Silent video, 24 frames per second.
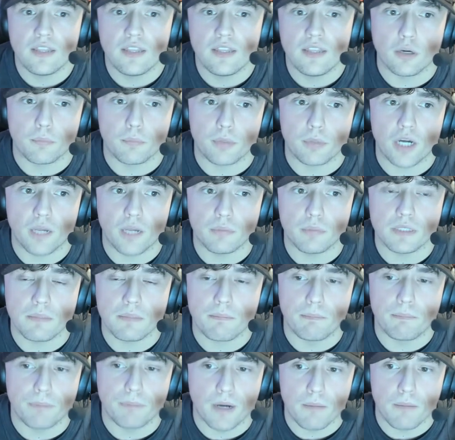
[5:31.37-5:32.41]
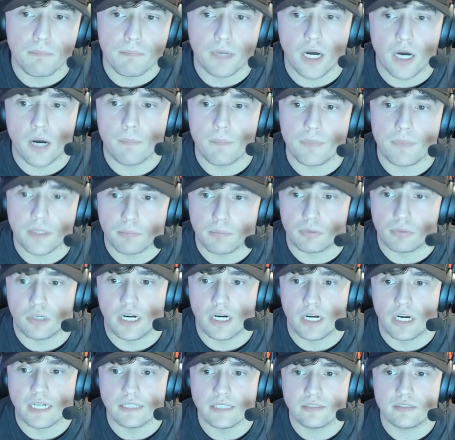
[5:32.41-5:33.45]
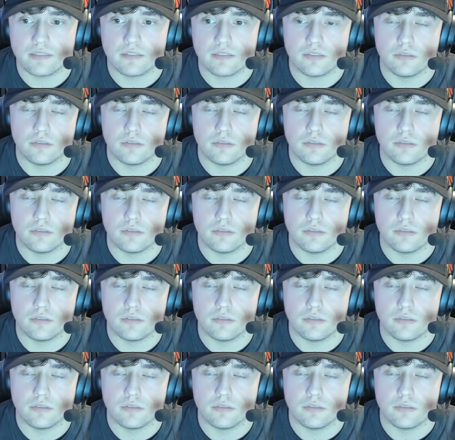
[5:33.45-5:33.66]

they would probably bump up the price